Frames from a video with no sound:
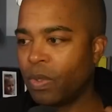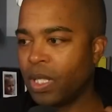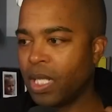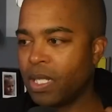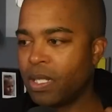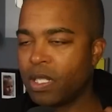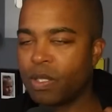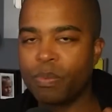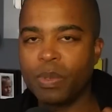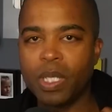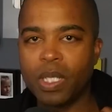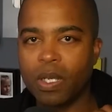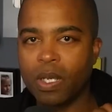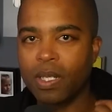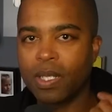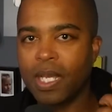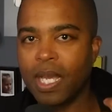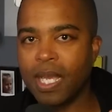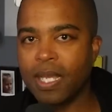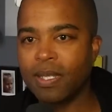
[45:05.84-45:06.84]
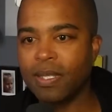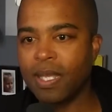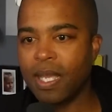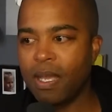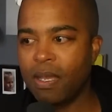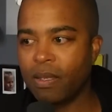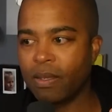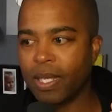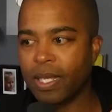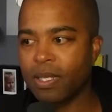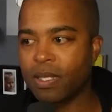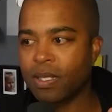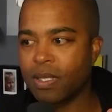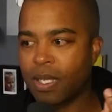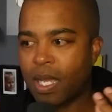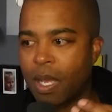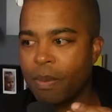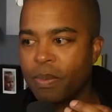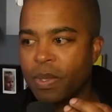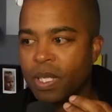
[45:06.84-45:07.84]
Would they just be good guys now, like
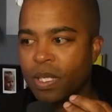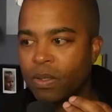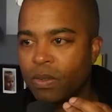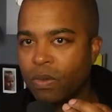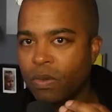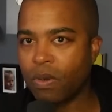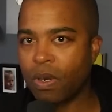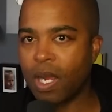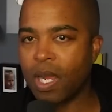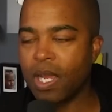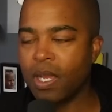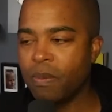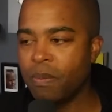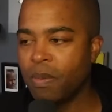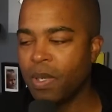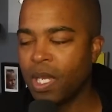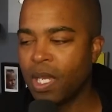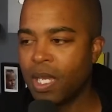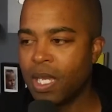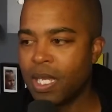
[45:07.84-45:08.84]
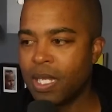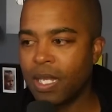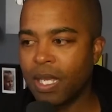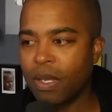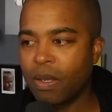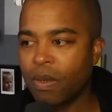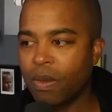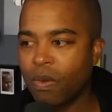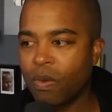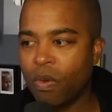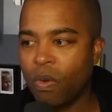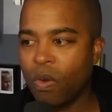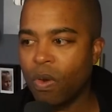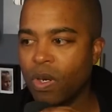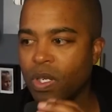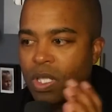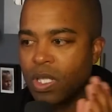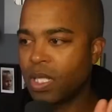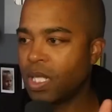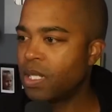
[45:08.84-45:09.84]
stopping crime? Like,
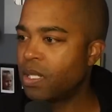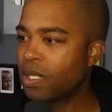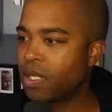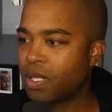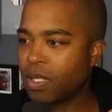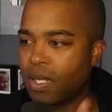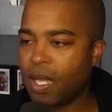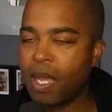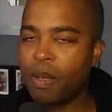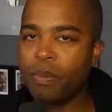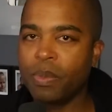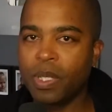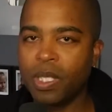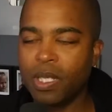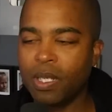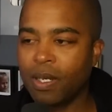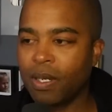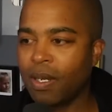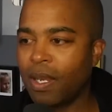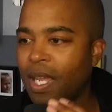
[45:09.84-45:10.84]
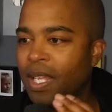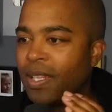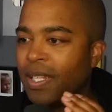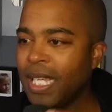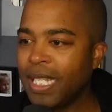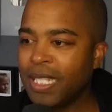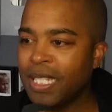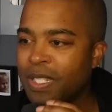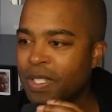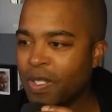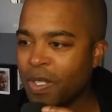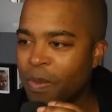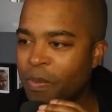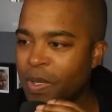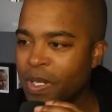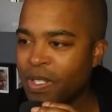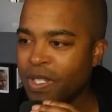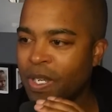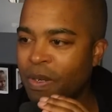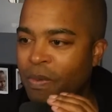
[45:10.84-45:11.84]
or should they just stop here? I liked it so
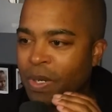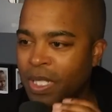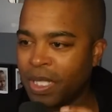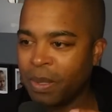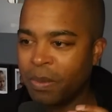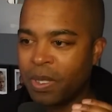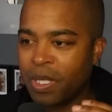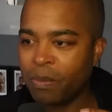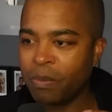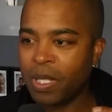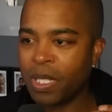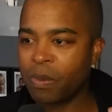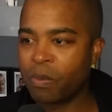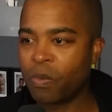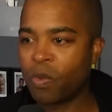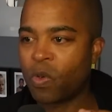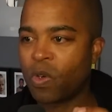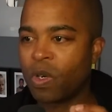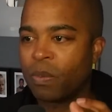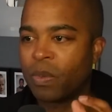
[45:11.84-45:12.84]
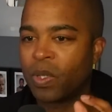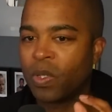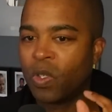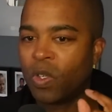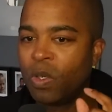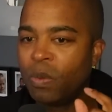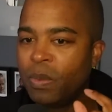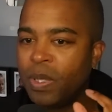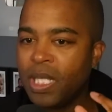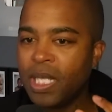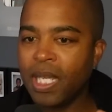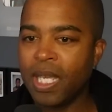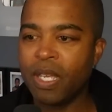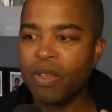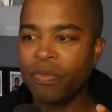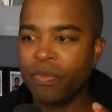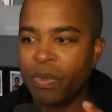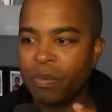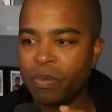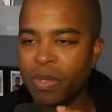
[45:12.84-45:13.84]
much, I want them to make more, but only
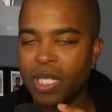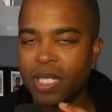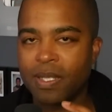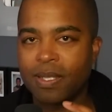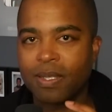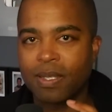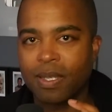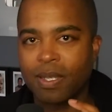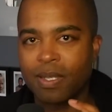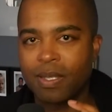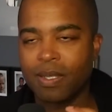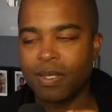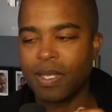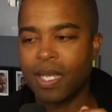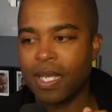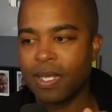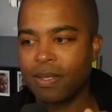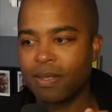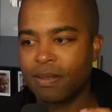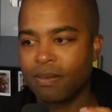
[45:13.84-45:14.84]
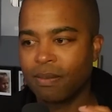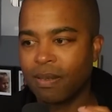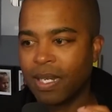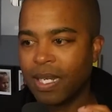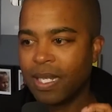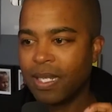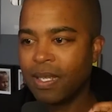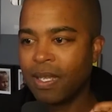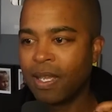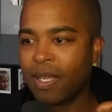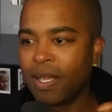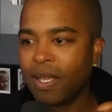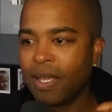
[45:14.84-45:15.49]
if it makes sense, right?